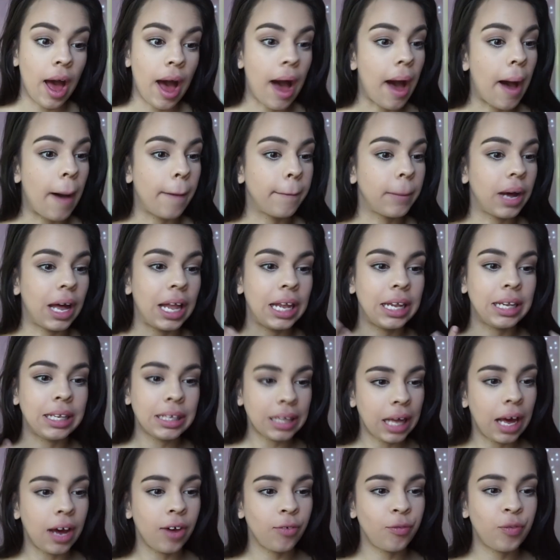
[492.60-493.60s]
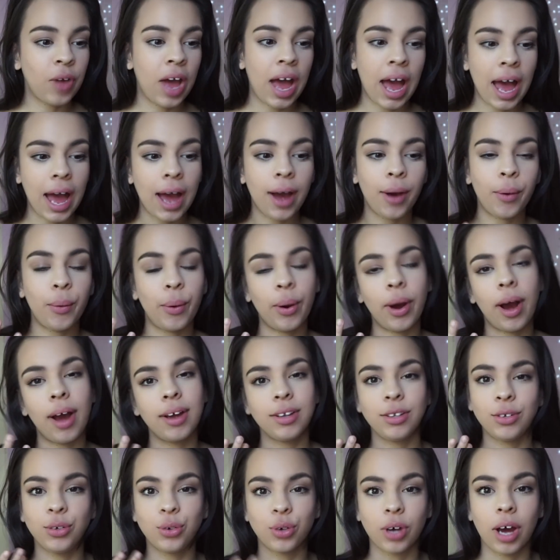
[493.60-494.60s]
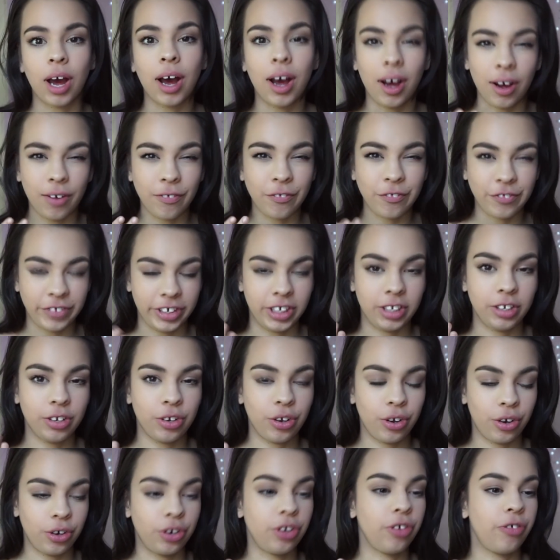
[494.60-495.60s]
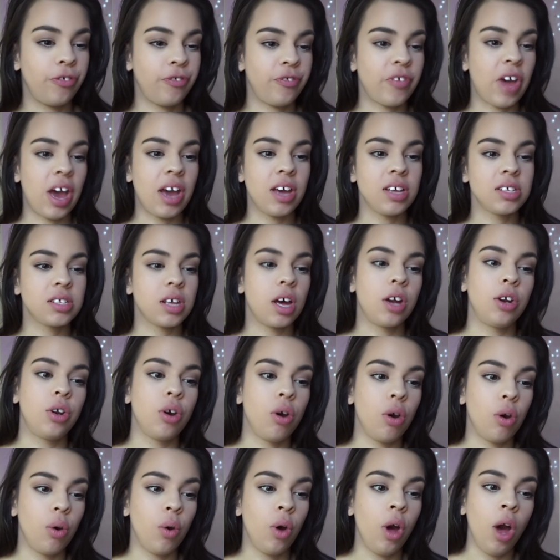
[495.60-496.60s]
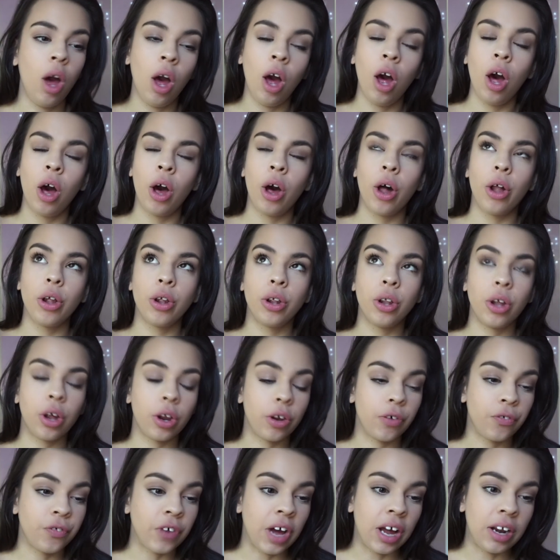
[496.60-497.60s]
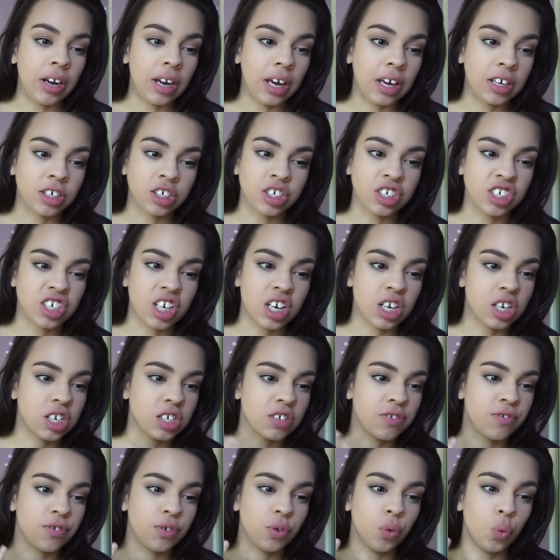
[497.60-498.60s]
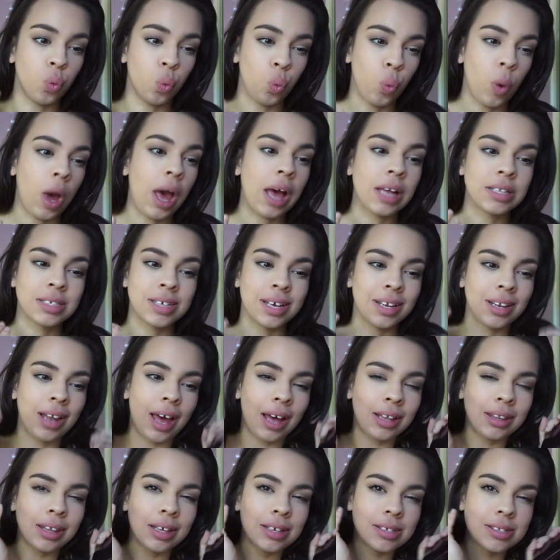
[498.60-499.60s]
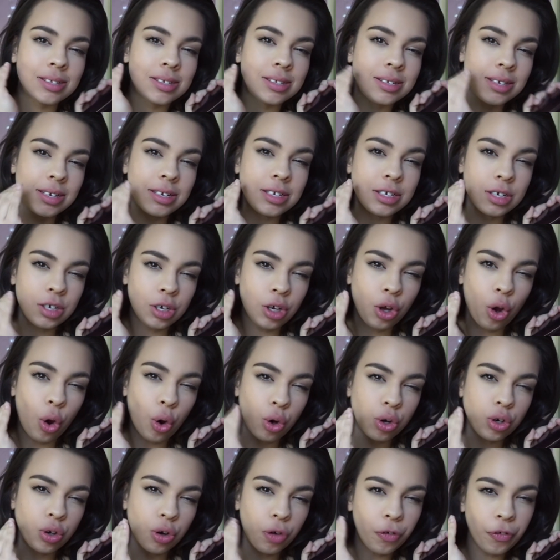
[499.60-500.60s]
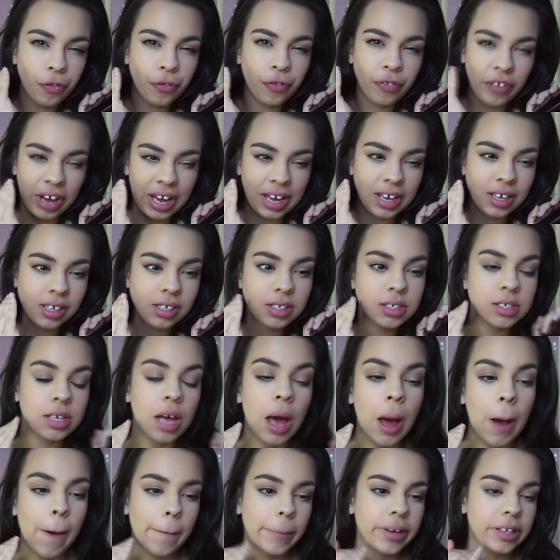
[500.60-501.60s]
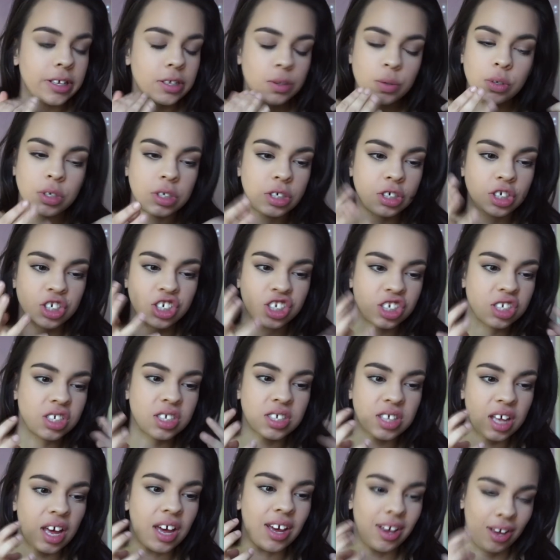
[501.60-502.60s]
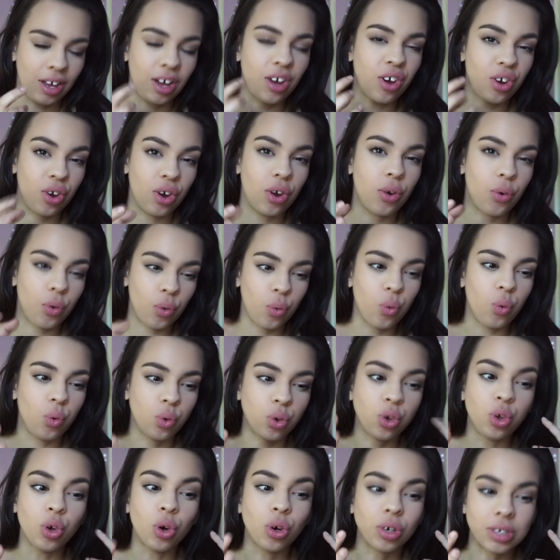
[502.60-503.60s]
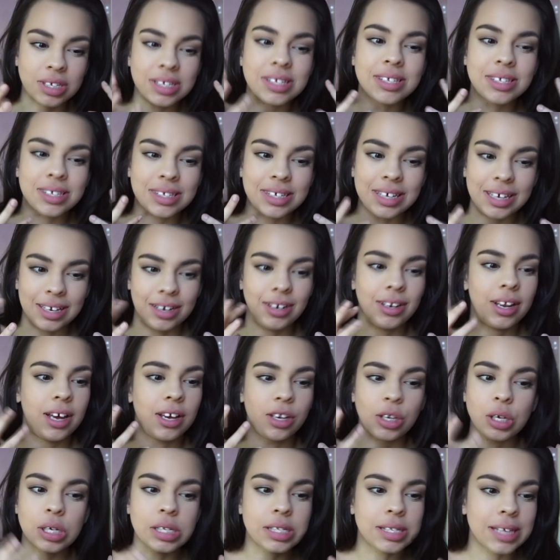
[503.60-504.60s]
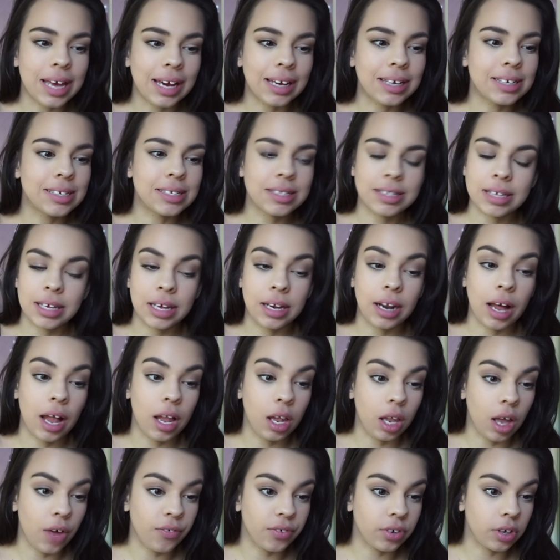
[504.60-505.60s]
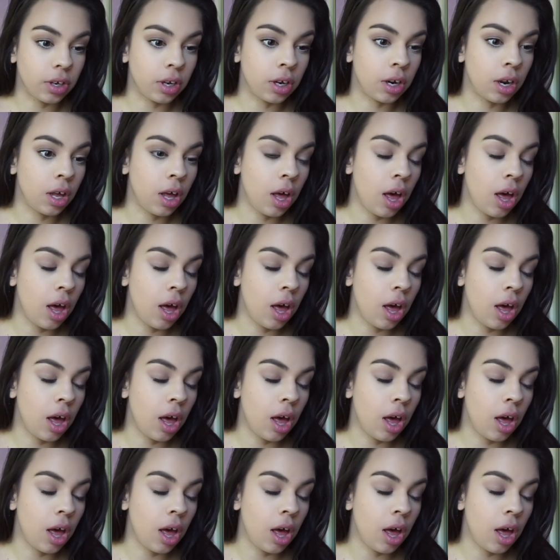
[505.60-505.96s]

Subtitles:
I love how you can't feel it on your face. I know a lot of foundations just feel wet and like they're sitting on your face, but this one is just like your skin, like your second skin. I love it.